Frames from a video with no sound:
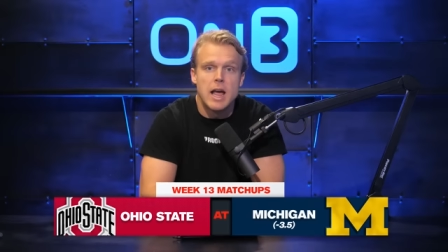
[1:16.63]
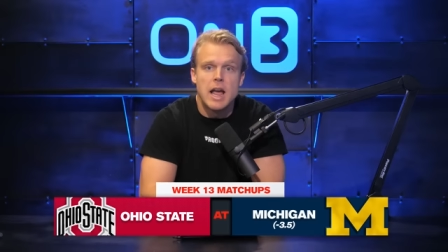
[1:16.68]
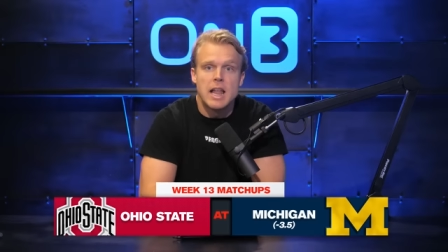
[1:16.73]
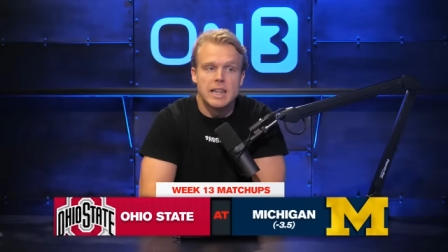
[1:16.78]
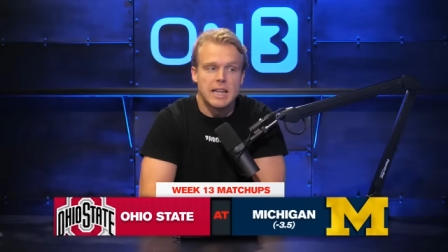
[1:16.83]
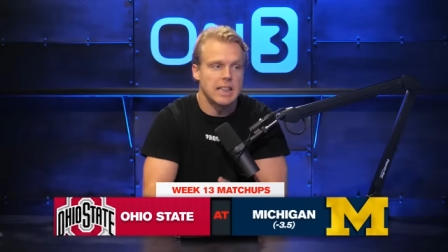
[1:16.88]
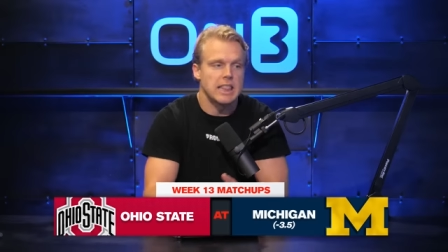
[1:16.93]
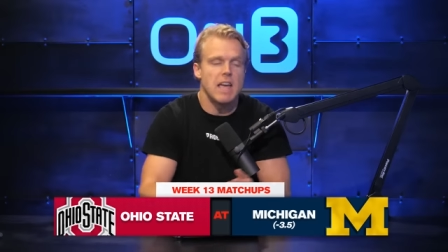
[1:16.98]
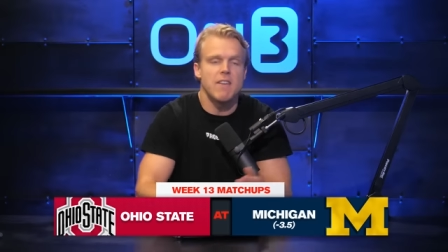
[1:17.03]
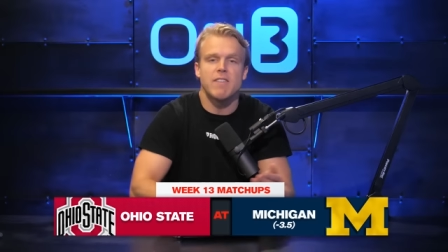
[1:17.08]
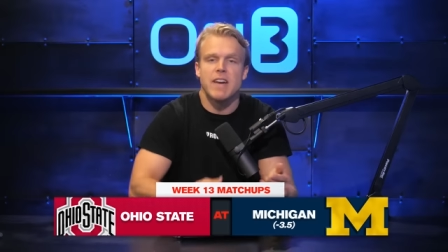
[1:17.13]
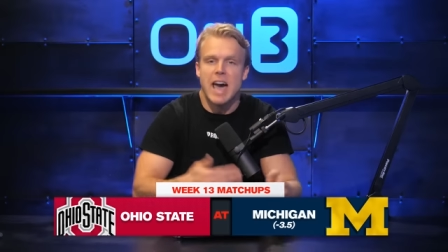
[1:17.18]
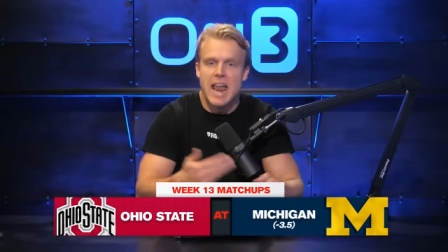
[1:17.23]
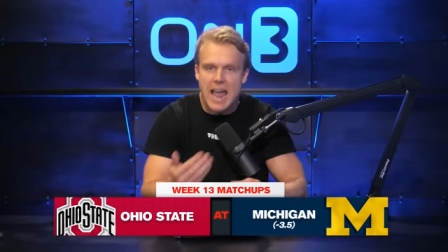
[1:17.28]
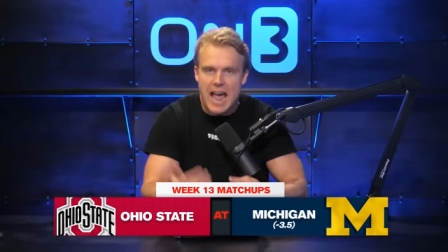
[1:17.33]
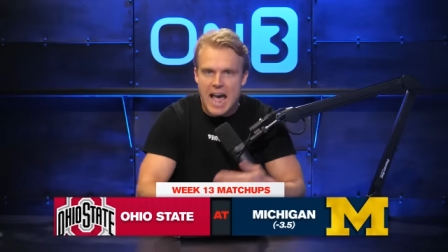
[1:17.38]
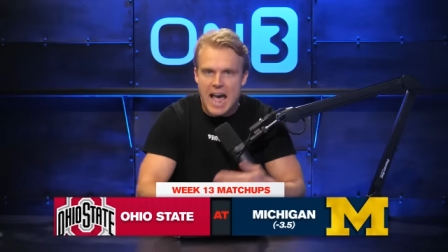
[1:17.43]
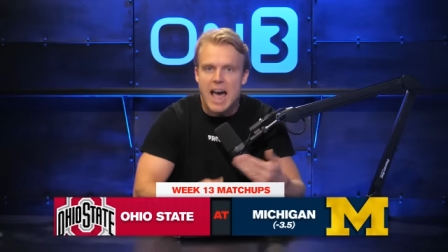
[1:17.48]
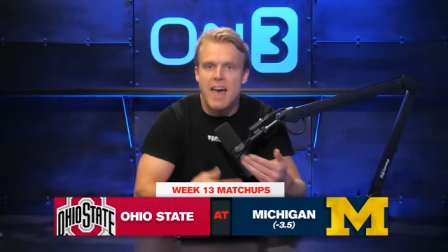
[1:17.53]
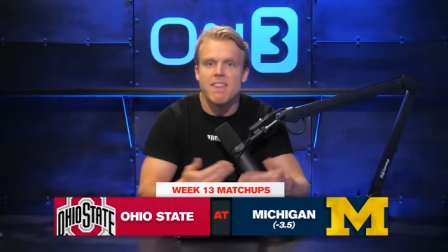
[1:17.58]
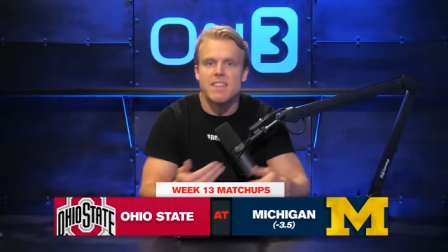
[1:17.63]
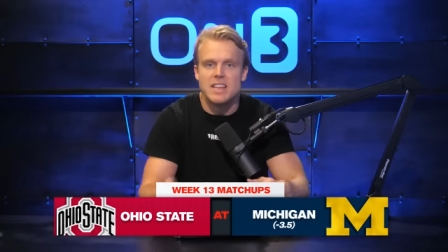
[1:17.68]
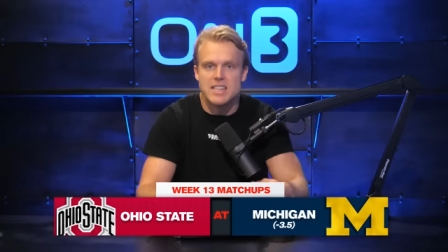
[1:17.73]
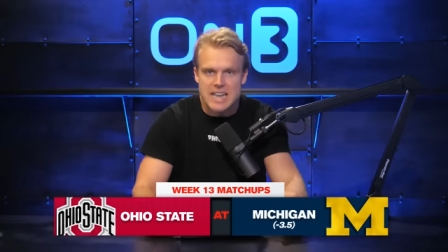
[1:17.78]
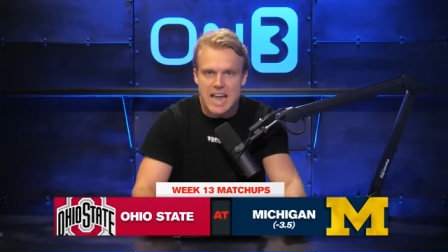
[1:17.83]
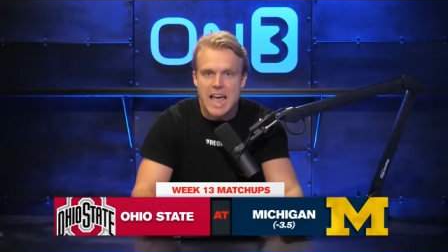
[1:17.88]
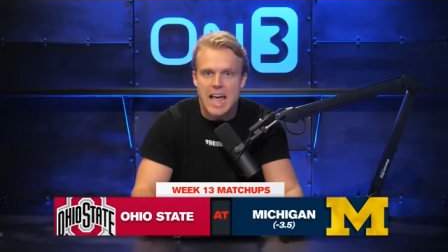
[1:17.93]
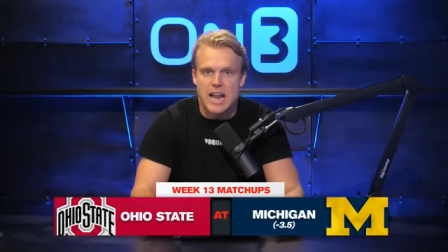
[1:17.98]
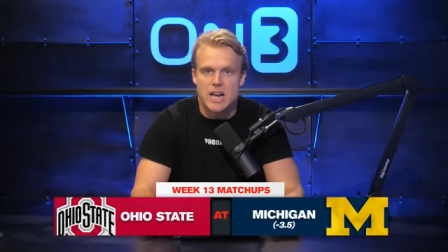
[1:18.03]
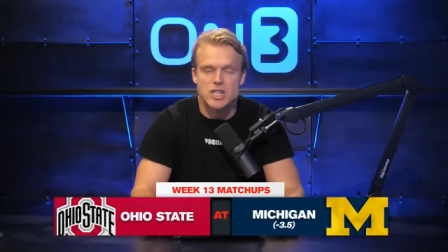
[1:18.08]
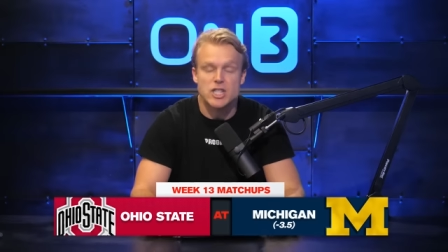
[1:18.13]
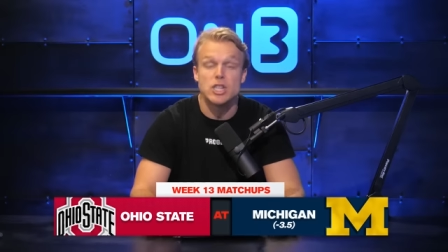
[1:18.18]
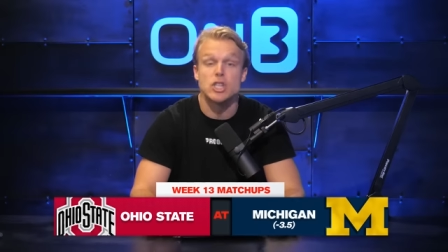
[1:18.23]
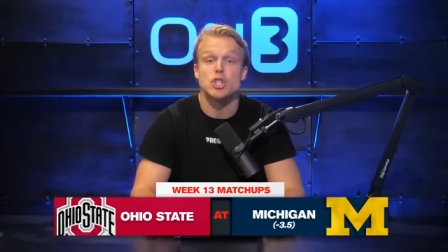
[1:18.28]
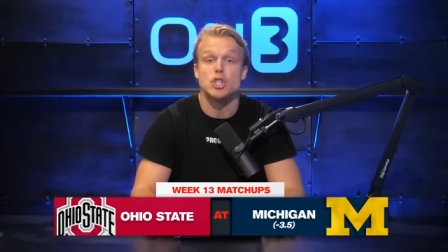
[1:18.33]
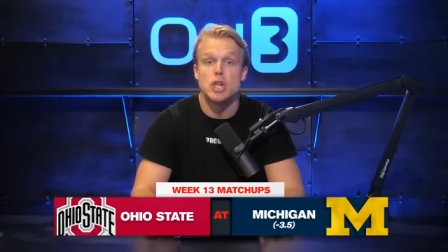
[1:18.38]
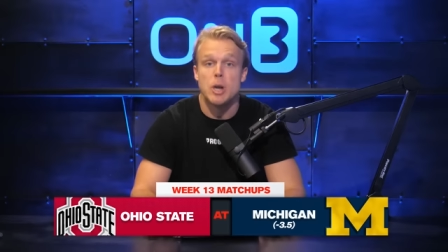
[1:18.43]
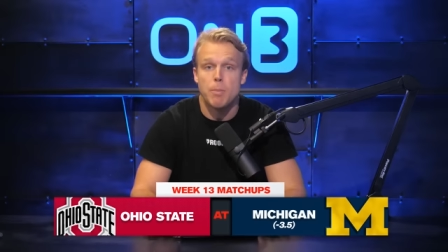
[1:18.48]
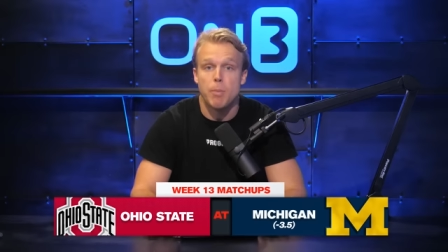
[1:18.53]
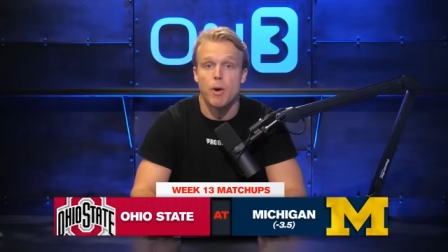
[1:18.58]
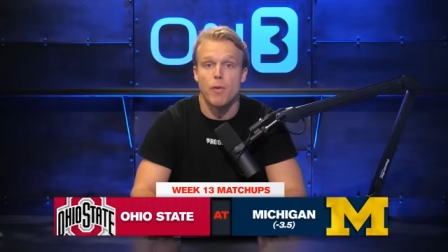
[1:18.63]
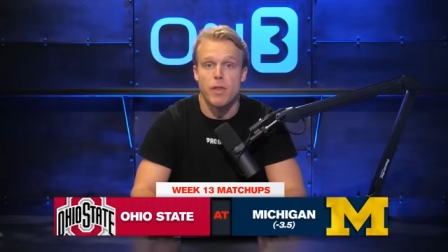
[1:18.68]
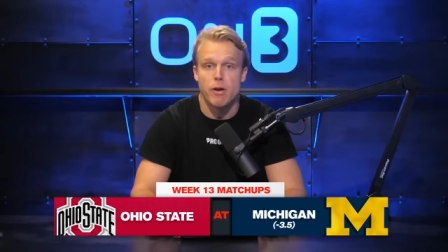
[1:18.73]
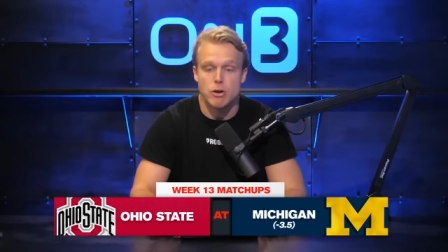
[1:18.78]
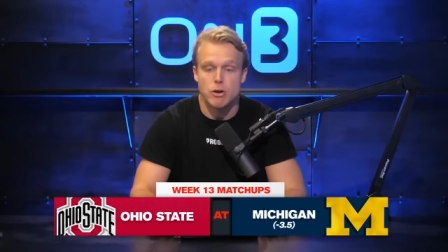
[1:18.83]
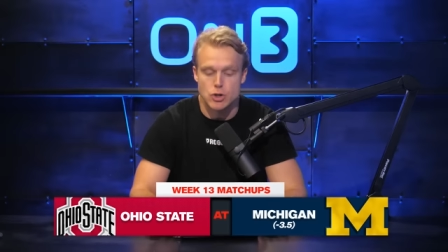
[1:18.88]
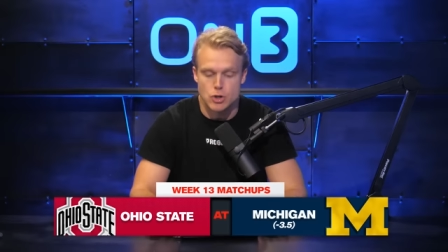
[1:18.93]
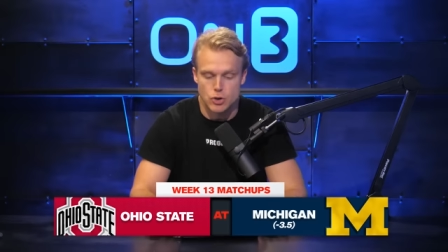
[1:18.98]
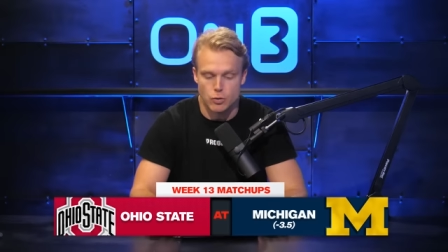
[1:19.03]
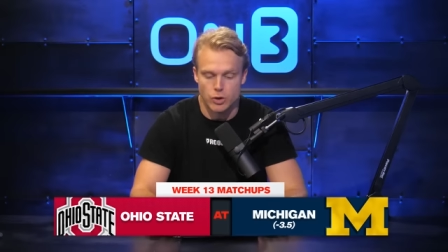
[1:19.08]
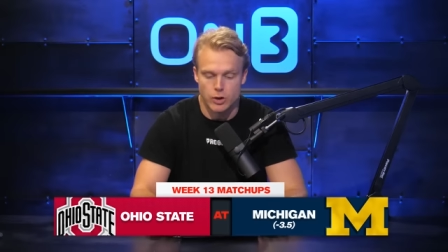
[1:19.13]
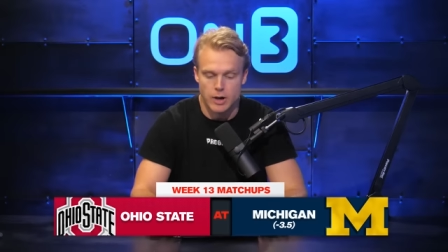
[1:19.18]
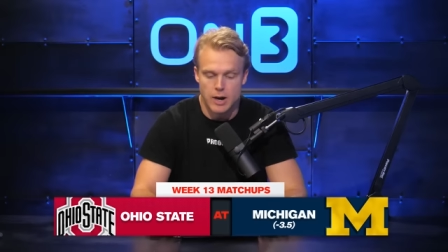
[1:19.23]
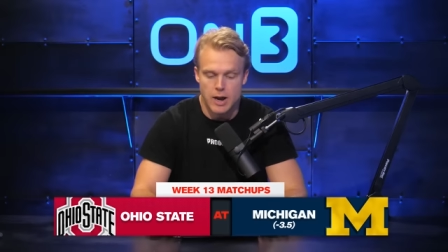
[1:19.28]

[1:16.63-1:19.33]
Like, they've kind of had this edge, this chip on their shoulder.